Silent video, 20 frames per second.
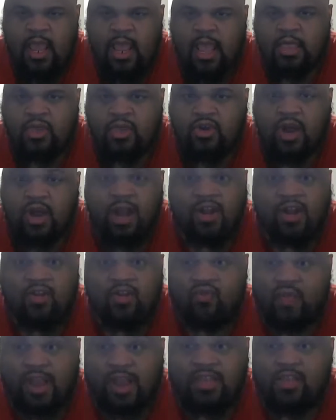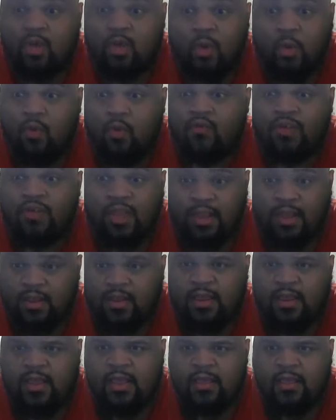and they're trying to erase the whole freaking
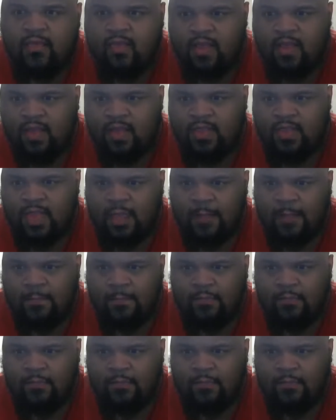thing like that.